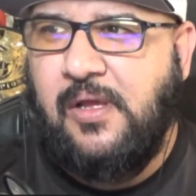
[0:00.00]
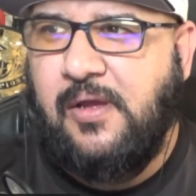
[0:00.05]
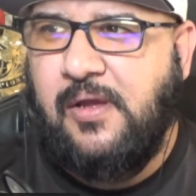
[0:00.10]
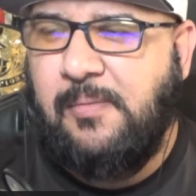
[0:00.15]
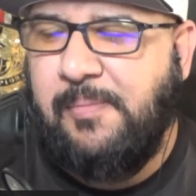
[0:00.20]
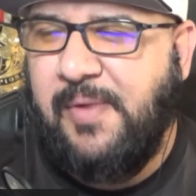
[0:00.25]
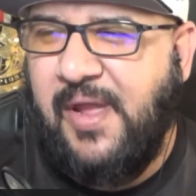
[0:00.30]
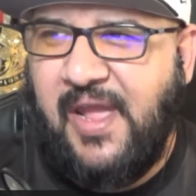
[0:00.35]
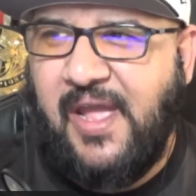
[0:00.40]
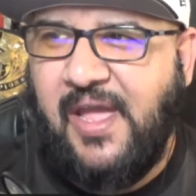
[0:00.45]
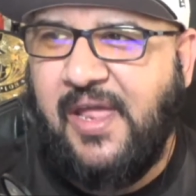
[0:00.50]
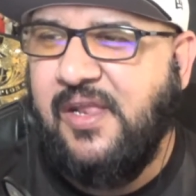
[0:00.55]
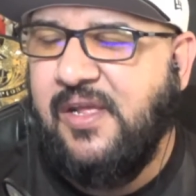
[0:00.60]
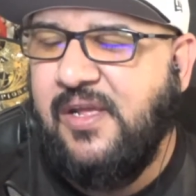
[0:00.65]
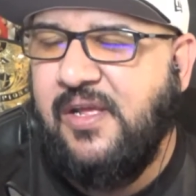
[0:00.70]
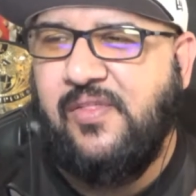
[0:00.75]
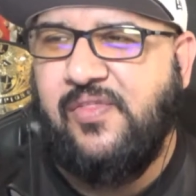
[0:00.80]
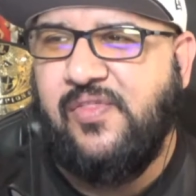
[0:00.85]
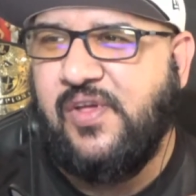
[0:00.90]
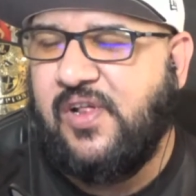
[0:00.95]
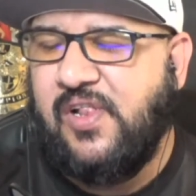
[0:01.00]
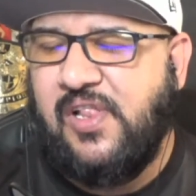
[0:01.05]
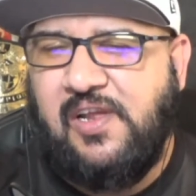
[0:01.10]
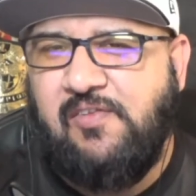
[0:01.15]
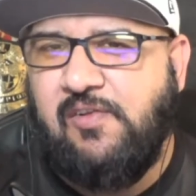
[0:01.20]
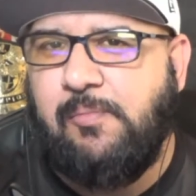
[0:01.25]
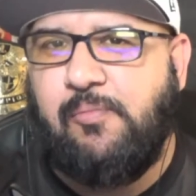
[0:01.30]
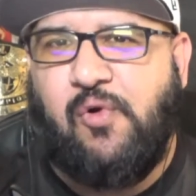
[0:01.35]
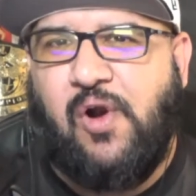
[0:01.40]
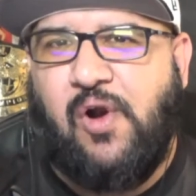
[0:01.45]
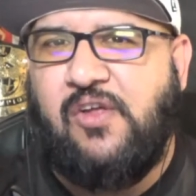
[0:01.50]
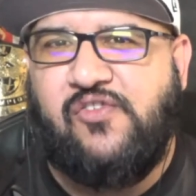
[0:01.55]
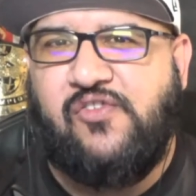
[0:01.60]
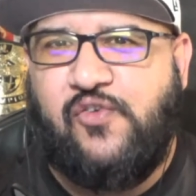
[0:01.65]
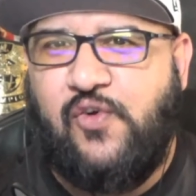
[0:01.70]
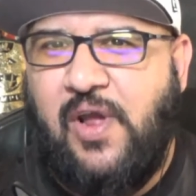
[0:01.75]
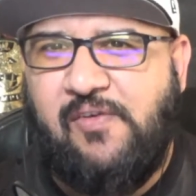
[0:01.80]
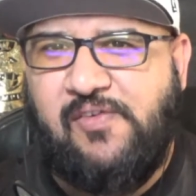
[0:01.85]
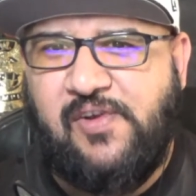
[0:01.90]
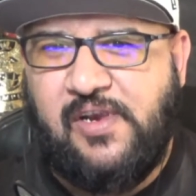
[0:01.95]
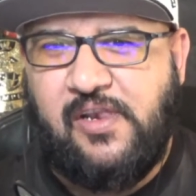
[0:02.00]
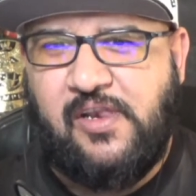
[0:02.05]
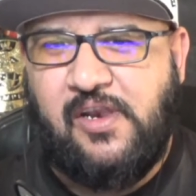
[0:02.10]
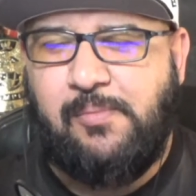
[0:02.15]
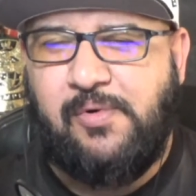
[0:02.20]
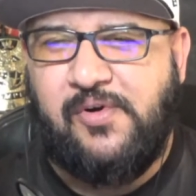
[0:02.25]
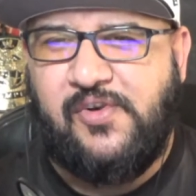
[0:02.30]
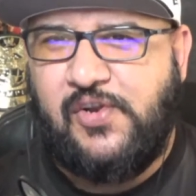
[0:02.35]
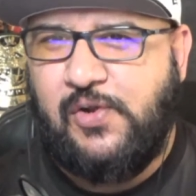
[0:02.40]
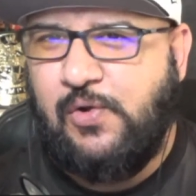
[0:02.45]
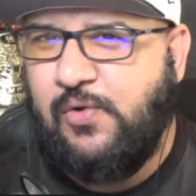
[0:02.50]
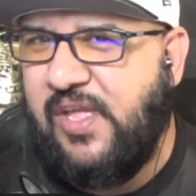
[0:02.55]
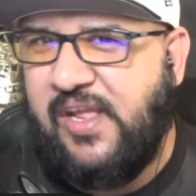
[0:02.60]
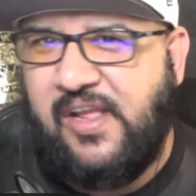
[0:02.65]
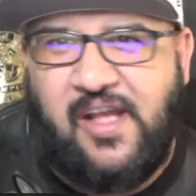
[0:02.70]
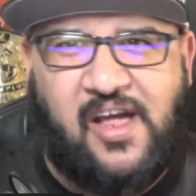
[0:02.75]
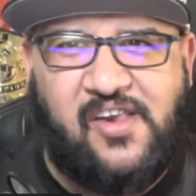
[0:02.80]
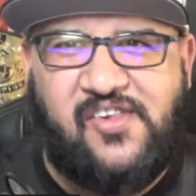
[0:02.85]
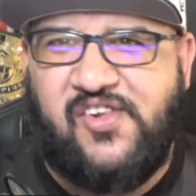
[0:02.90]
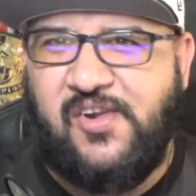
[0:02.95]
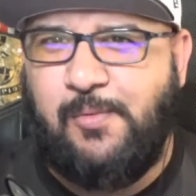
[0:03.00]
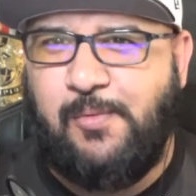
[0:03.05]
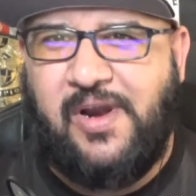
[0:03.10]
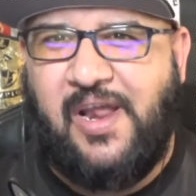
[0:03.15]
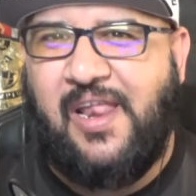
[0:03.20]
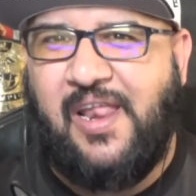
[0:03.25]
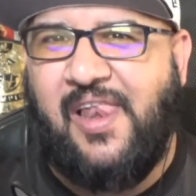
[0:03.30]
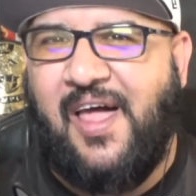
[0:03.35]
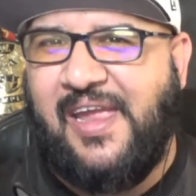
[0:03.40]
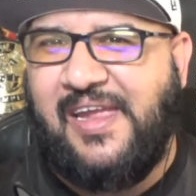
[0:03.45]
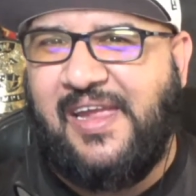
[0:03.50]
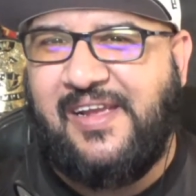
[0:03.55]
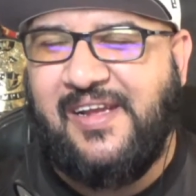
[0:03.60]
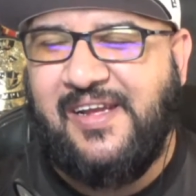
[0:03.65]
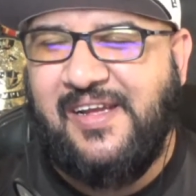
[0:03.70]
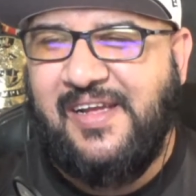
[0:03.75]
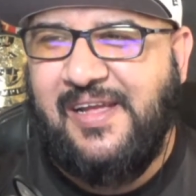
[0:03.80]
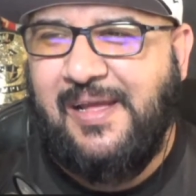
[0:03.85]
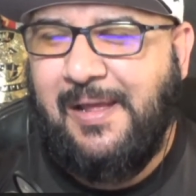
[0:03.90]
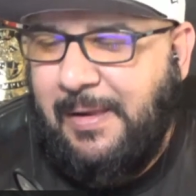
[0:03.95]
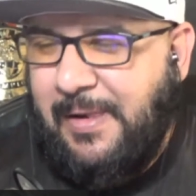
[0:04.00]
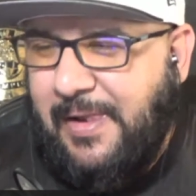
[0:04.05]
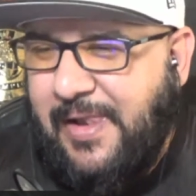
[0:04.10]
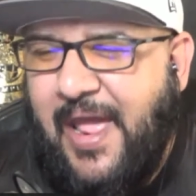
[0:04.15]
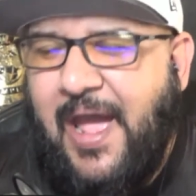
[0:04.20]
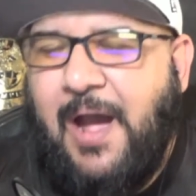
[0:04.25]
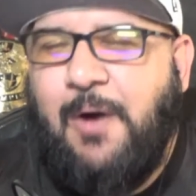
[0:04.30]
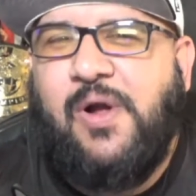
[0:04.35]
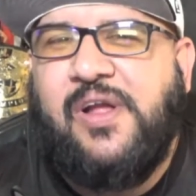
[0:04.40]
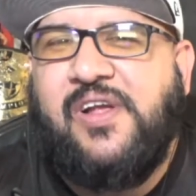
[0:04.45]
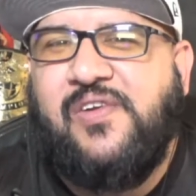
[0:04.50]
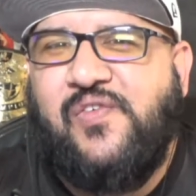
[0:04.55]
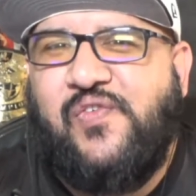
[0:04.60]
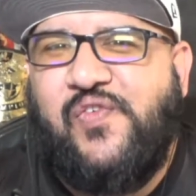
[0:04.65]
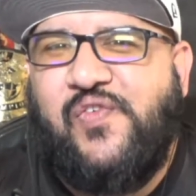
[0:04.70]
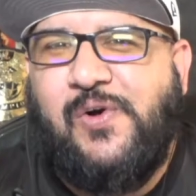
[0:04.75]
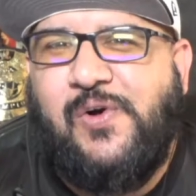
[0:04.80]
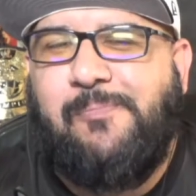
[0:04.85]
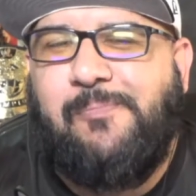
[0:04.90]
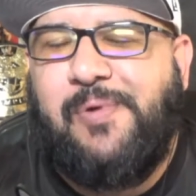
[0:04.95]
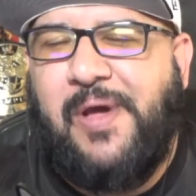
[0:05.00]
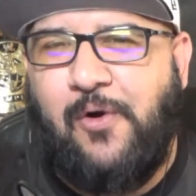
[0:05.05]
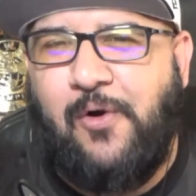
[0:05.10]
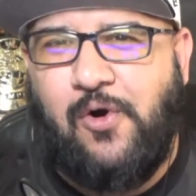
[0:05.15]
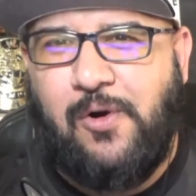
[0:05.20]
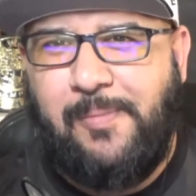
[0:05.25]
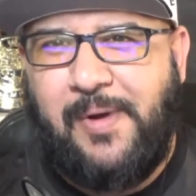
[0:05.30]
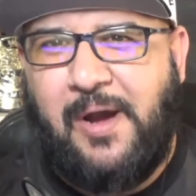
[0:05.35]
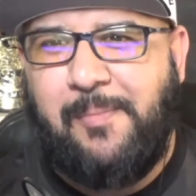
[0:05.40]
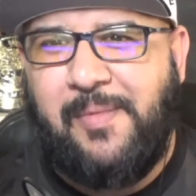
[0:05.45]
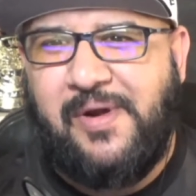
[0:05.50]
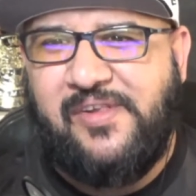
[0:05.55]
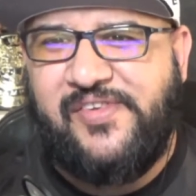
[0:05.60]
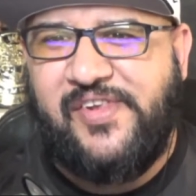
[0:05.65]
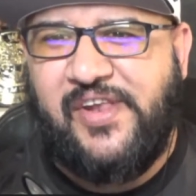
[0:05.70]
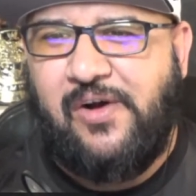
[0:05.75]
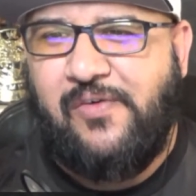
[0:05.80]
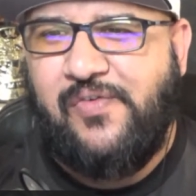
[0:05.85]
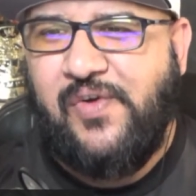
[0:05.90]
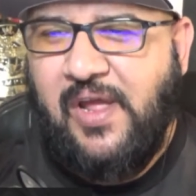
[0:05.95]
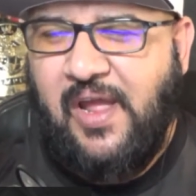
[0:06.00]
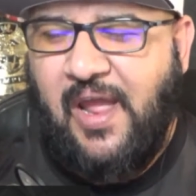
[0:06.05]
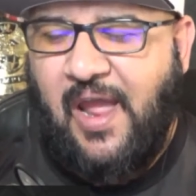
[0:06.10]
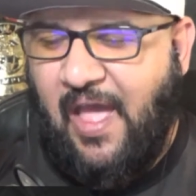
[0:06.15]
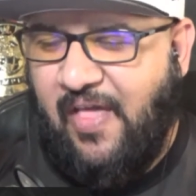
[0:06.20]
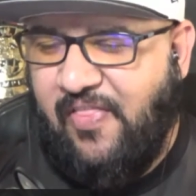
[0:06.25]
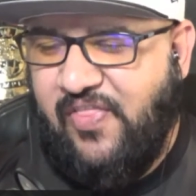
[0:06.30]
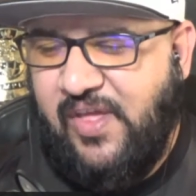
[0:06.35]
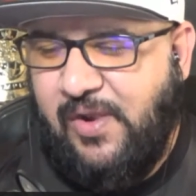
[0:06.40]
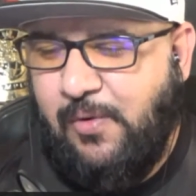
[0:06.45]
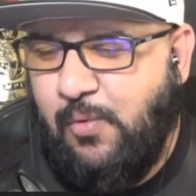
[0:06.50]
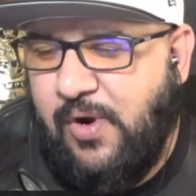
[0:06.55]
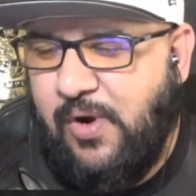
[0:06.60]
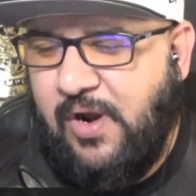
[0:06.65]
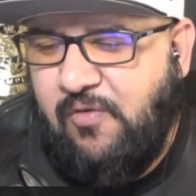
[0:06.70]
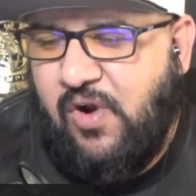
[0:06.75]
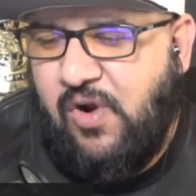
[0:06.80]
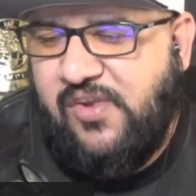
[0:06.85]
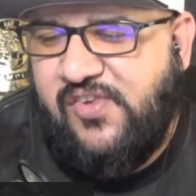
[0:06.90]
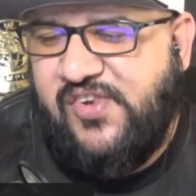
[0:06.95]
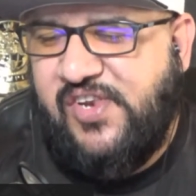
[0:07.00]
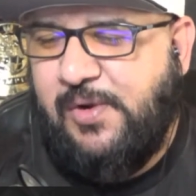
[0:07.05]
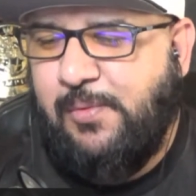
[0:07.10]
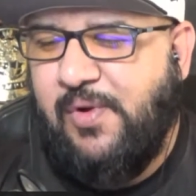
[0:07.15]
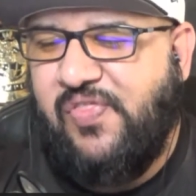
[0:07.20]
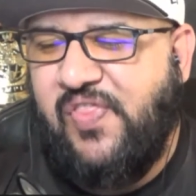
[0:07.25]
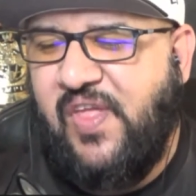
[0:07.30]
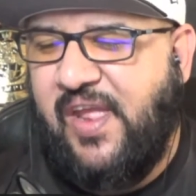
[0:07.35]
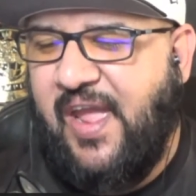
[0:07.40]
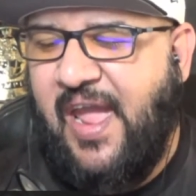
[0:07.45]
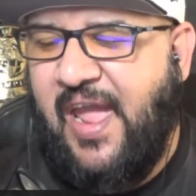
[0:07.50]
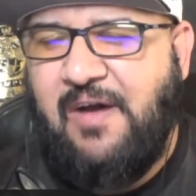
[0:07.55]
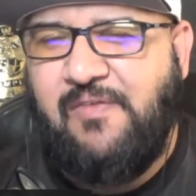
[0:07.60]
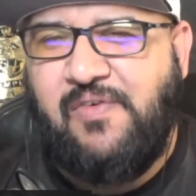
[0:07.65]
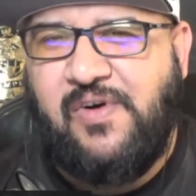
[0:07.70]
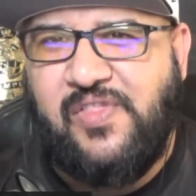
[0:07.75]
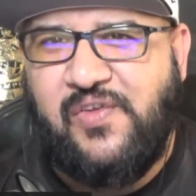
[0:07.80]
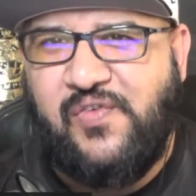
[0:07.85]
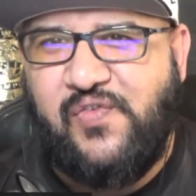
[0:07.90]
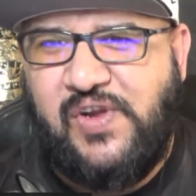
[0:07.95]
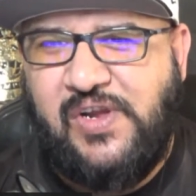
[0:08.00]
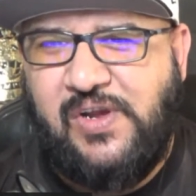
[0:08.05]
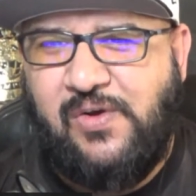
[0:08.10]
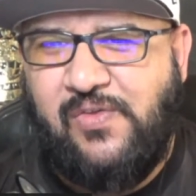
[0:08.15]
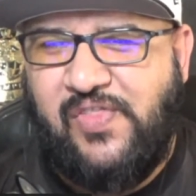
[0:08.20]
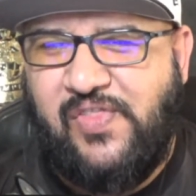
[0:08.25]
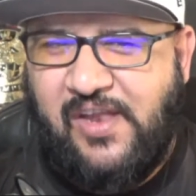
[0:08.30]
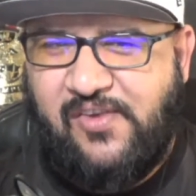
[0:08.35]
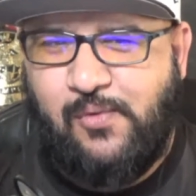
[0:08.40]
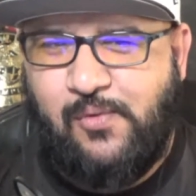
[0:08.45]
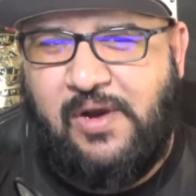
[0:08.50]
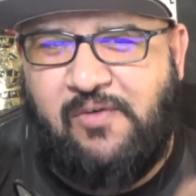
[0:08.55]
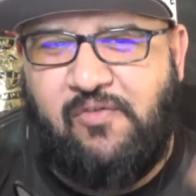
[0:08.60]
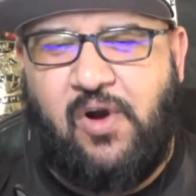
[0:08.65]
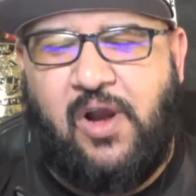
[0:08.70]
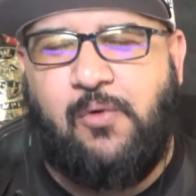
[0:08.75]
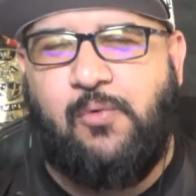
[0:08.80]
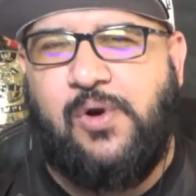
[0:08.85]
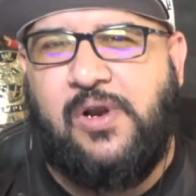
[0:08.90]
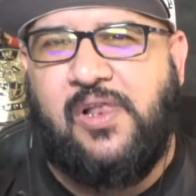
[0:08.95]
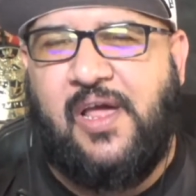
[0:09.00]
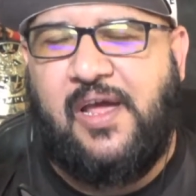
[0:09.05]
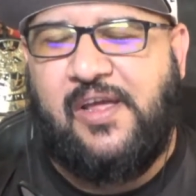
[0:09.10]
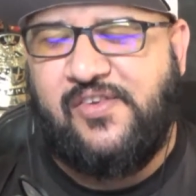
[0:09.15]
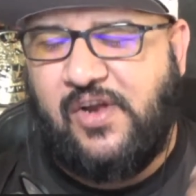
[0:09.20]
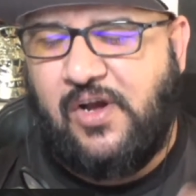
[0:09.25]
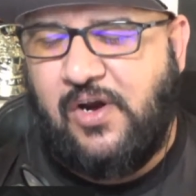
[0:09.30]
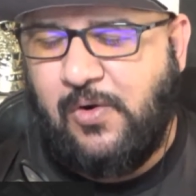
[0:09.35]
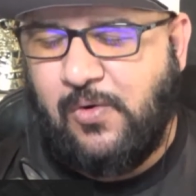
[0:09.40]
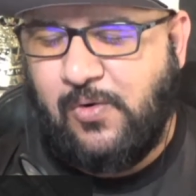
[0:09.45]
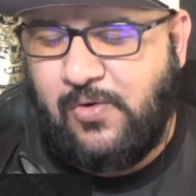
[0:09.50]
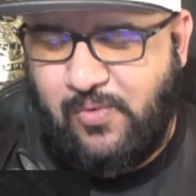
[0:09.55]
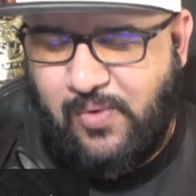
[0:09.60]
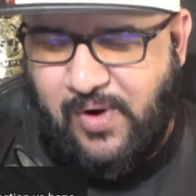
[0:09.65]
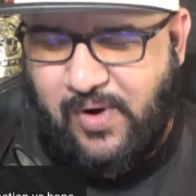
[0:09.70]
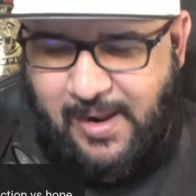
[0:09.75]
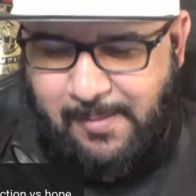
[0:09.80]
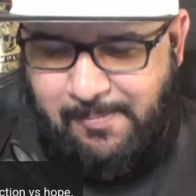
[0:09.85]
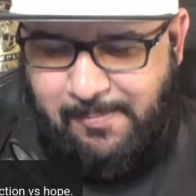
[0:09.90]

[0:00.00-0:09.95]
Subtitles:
Man, the Cleveland Browns drafted at number 2. They got someone I like. Now I can feel better about myself. And then whenever I see what they have on the field, that's whenever I realize, oh, crap.